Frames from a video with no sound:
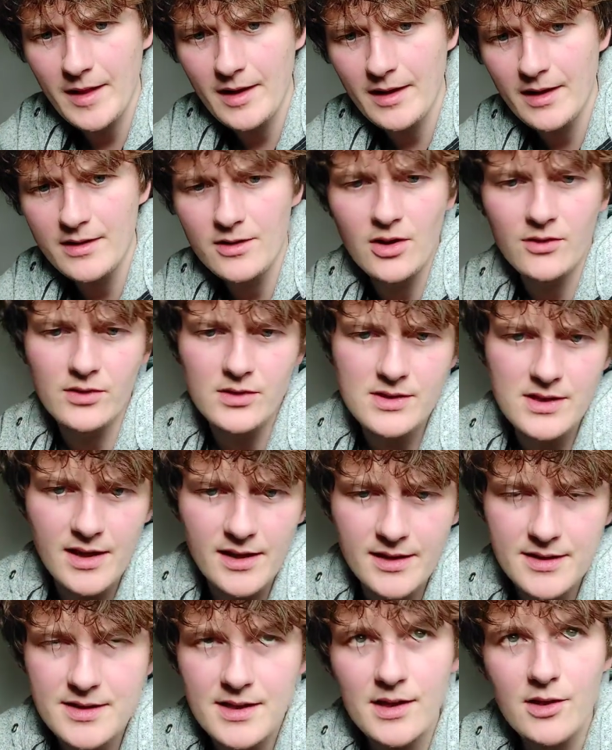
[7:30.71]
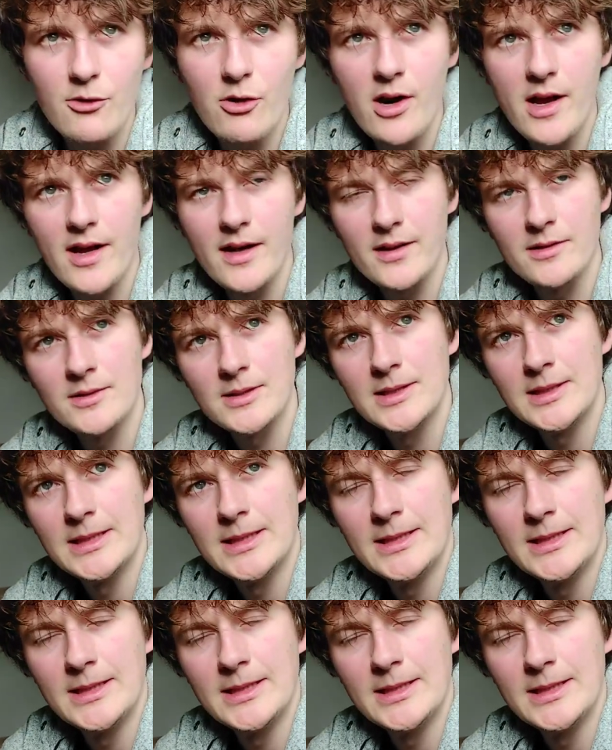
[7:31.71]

in novels like Casino Royale.